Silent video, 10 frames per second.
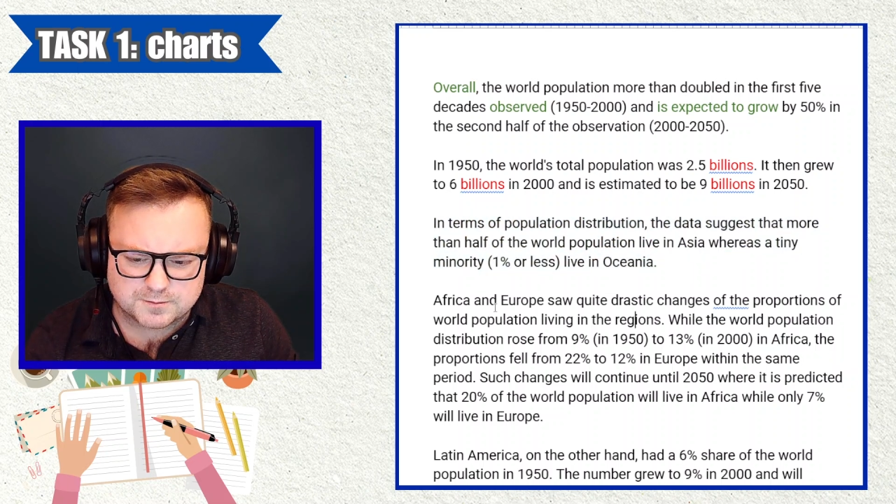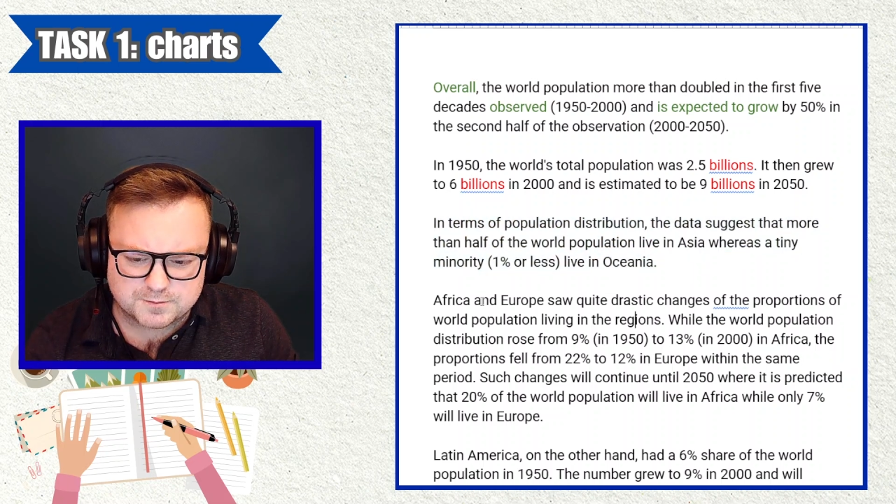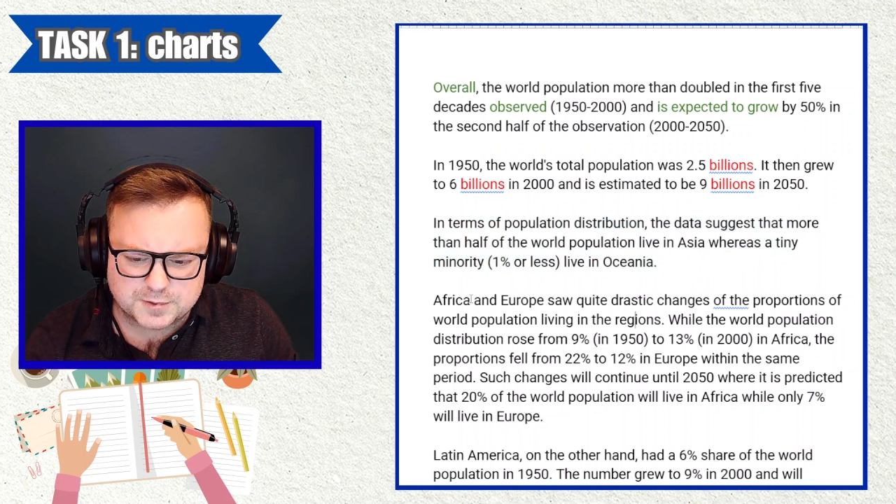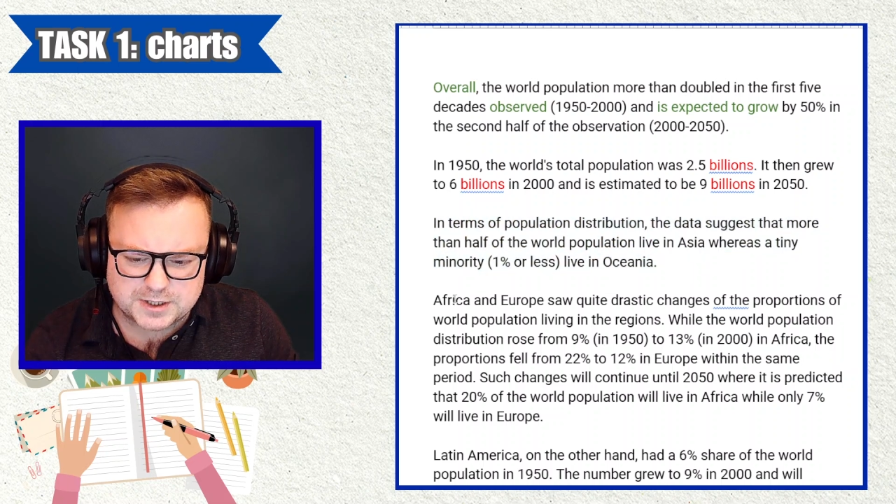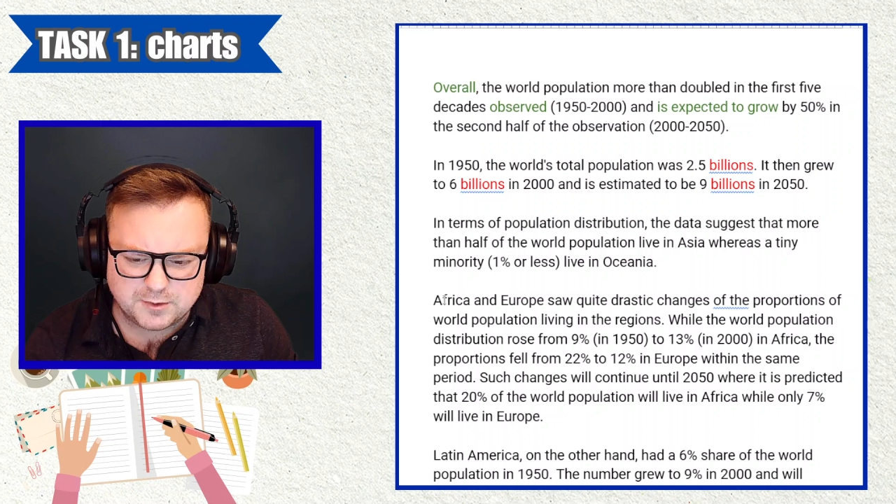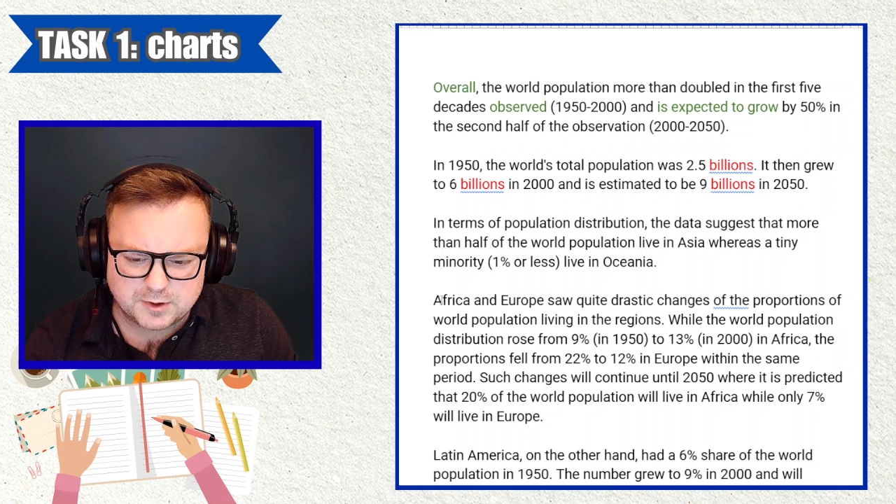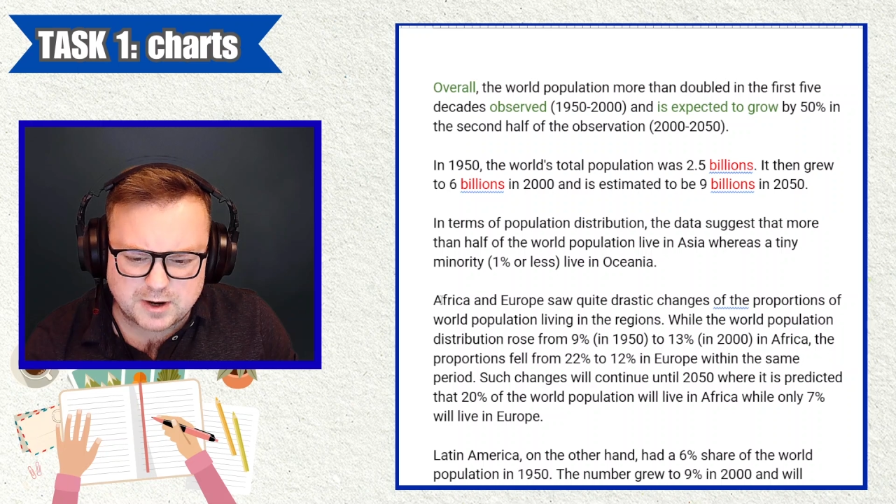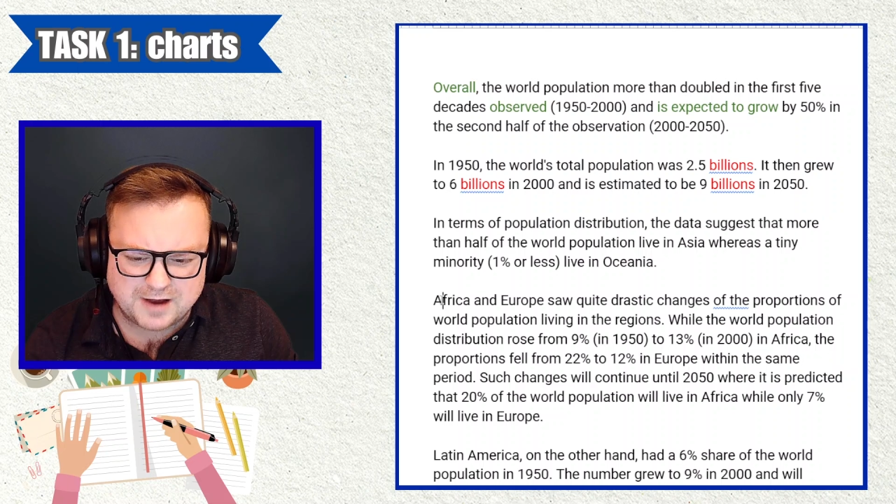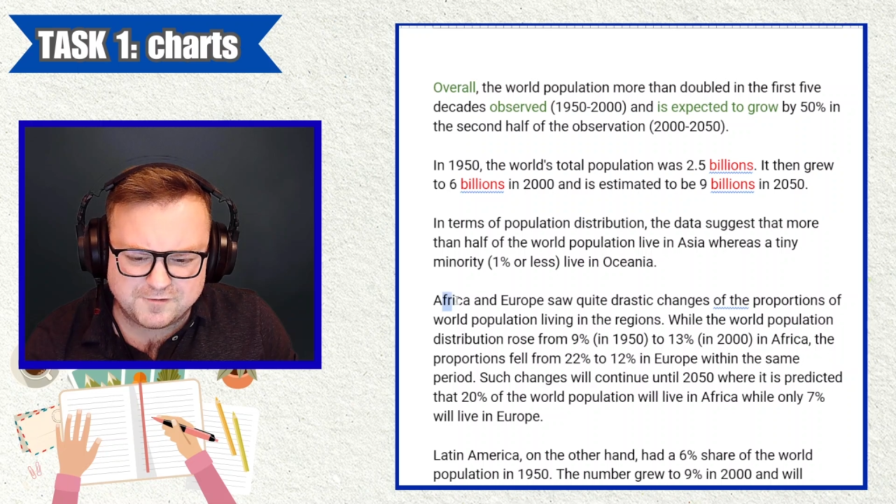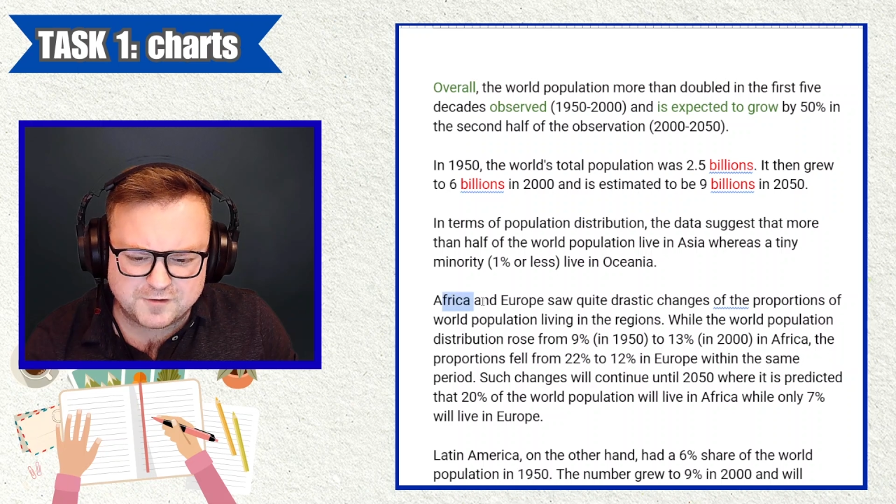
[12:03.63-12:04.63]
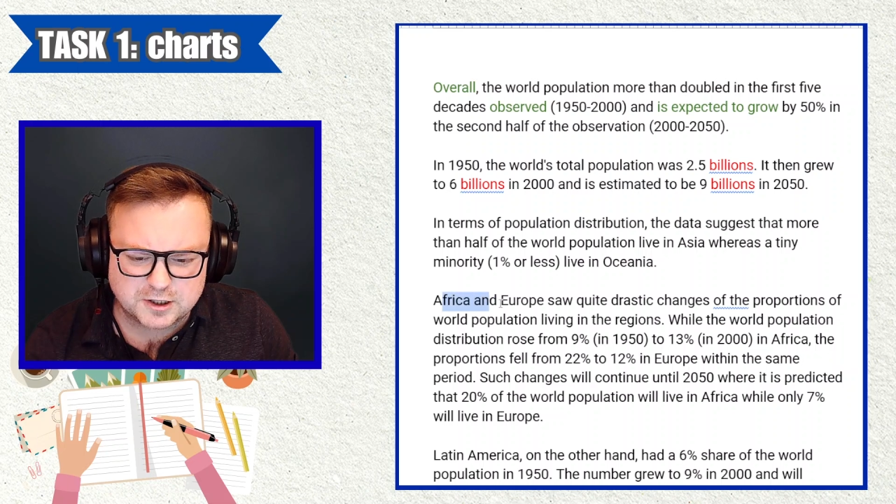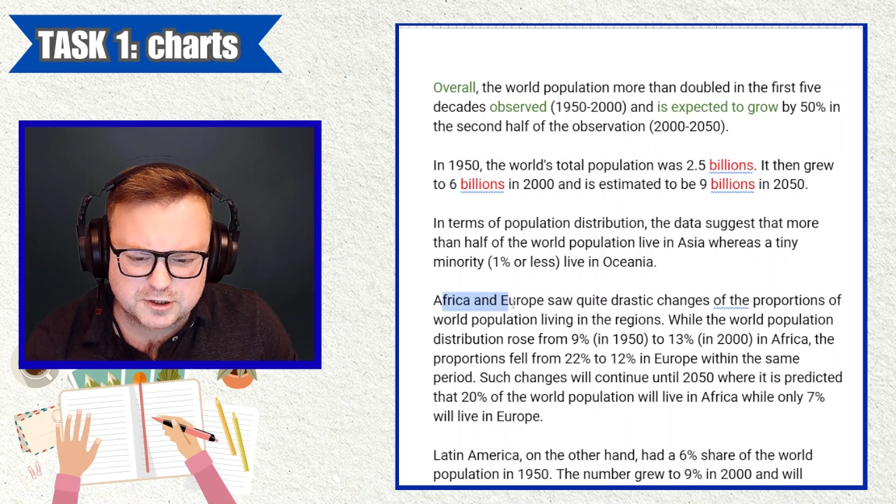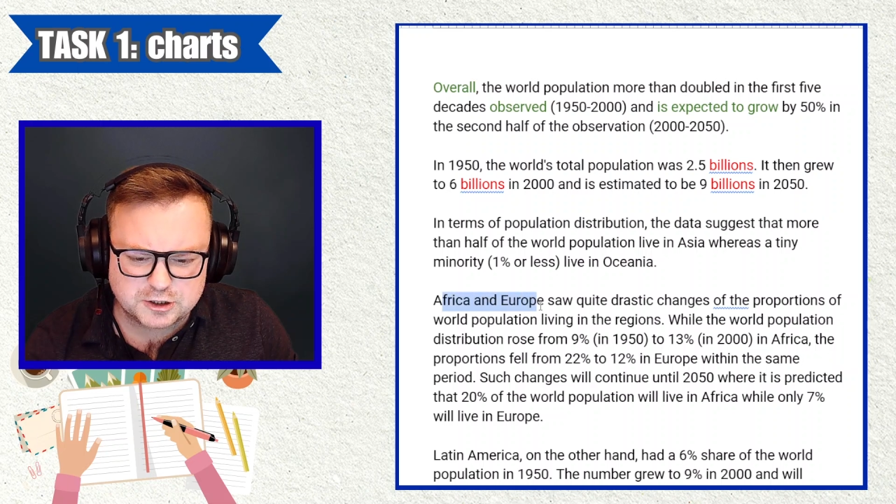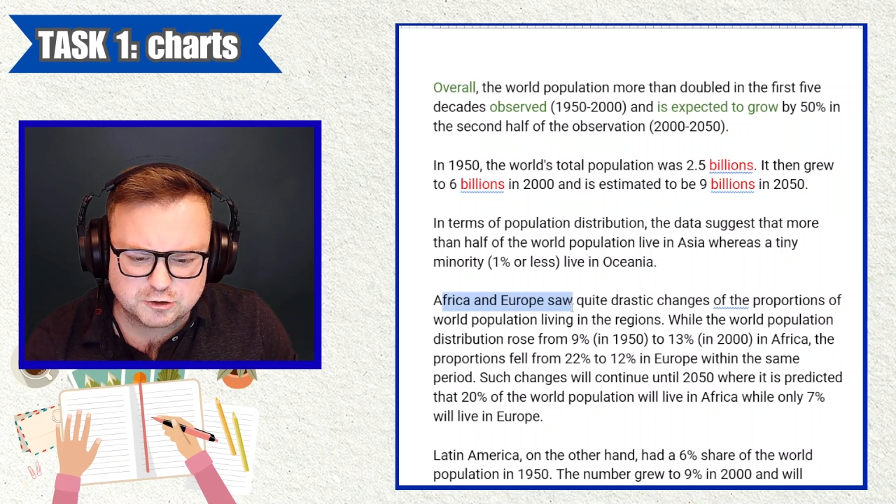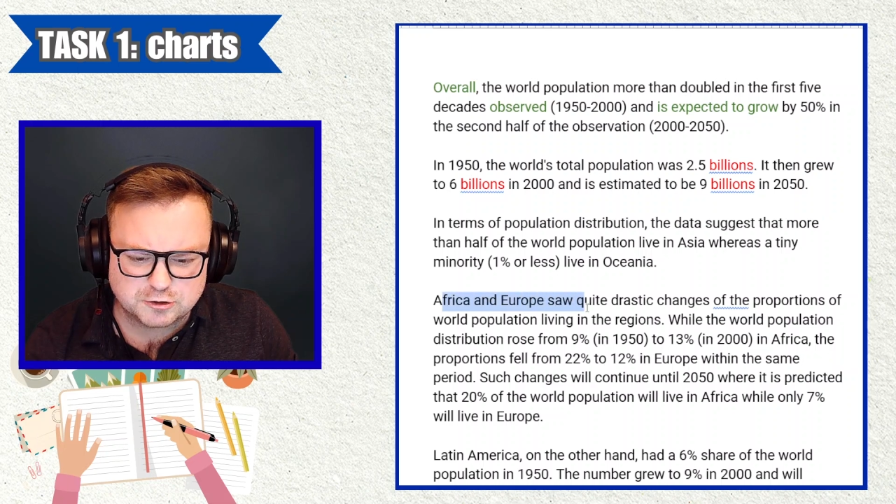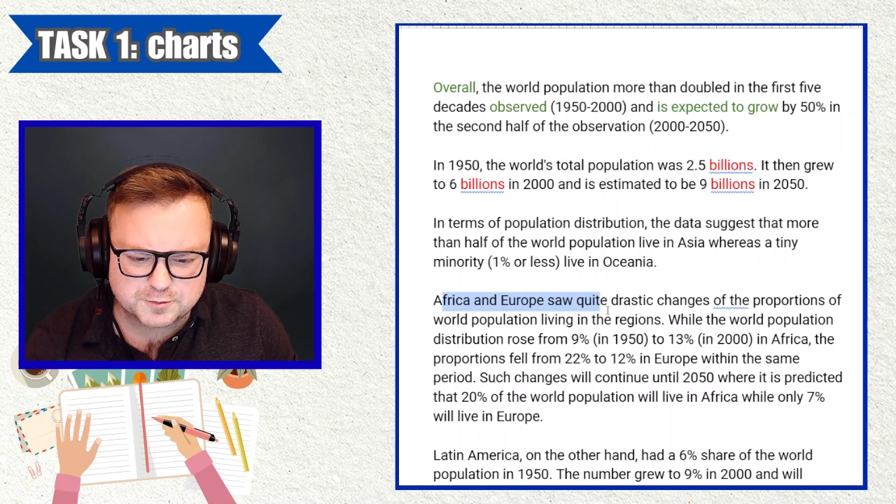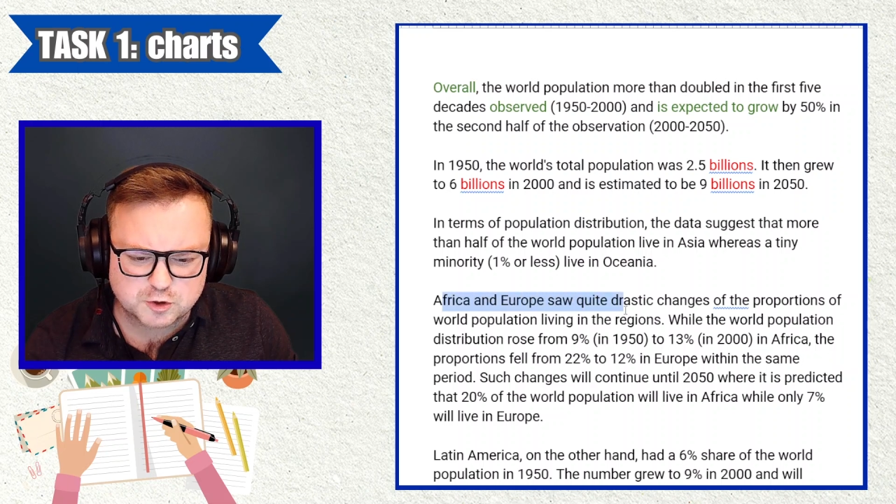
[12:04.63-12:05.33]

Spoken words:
but now we've got Africa and Europe